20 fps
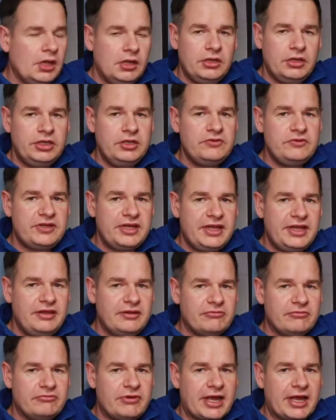Usually
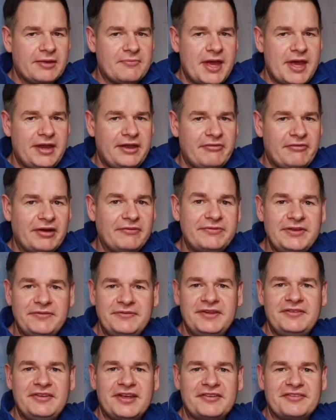recommend around
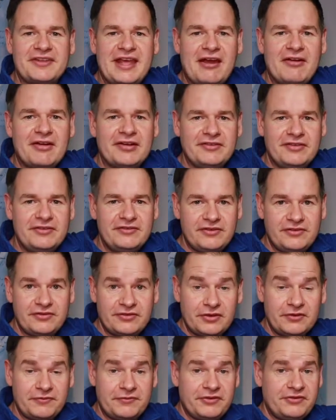56 characters. It's
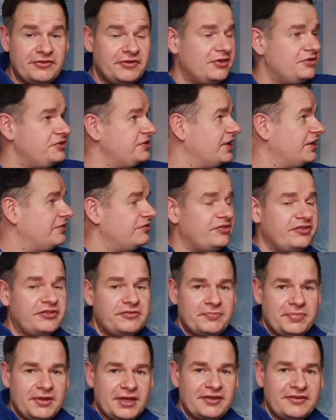good for search engines,
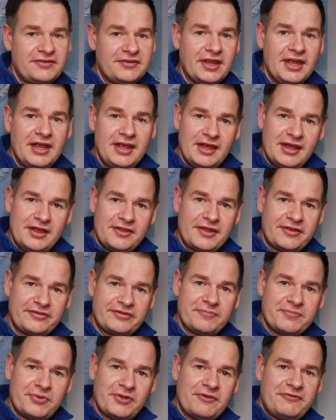plus that's
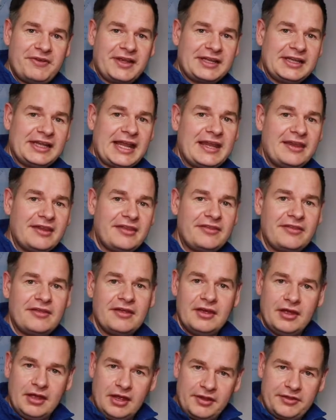the perfect length
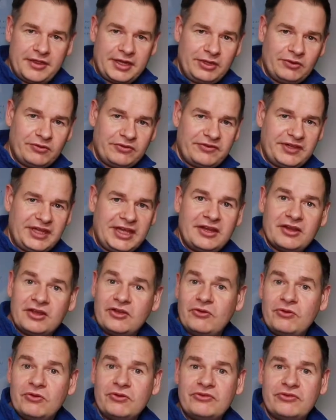that you'll see in a
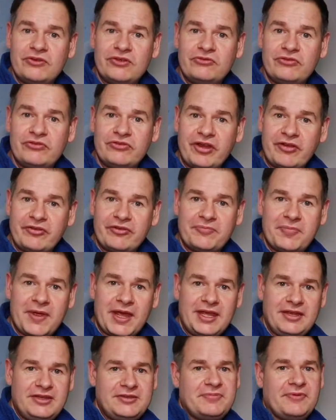Google search results
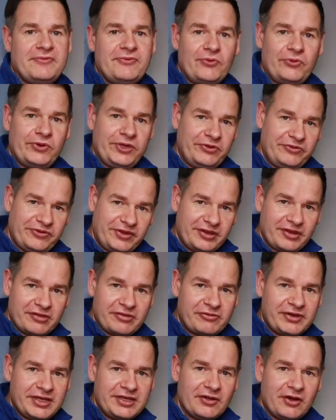page before you see the
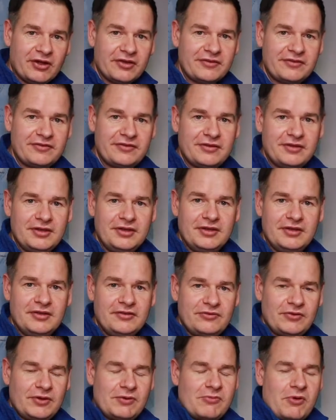three dots,
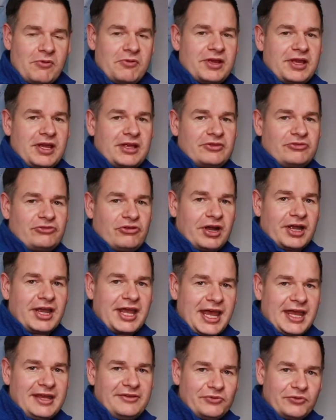so it won't
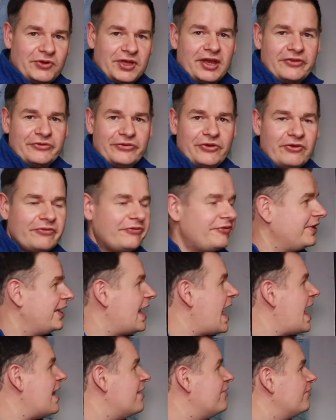truncate or cut off the
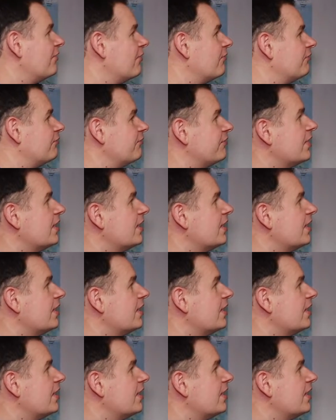end of